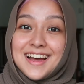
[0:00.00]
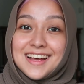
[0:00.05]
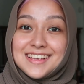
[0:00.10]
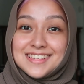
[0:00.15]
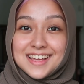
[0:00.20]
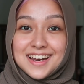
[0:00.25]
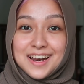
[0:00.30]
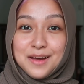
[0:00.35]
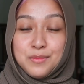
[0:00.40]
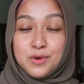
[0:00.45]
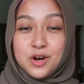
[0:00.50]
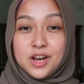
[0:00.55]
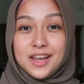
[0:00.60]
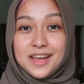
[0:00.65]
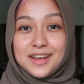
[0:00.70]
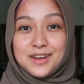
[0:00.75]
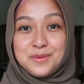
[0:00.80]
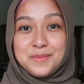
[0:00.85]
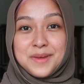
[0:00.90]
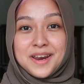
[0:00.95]

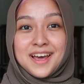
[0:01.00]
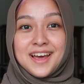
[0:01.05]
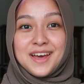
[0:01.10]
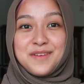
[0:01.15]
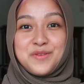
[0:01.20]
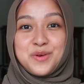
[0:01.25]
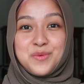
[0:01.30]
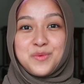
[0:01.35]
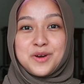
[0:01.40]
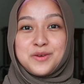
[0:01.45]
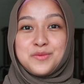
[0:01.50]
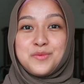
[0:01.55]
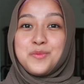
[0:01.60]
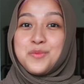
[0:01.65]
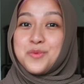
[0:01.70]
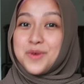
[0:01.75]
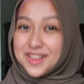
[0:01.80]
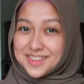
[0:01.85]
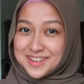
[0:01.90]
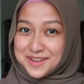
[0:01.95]
Assalamualaikum and hi everyone,
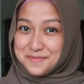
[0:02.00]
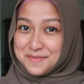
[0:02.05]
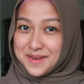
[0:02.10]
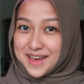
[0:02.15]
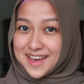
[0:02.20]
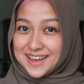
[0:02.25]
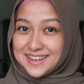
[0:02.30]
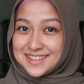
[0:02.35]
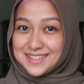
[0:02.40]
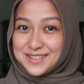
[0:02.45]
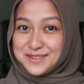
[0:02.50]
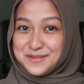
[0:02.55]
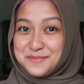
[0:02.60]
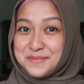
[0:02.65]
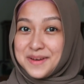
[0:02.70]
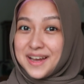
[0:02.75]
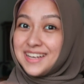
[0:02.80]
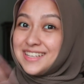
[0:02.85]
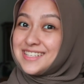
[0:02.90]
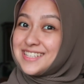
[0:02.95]
welcome back to
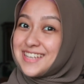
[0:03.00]
my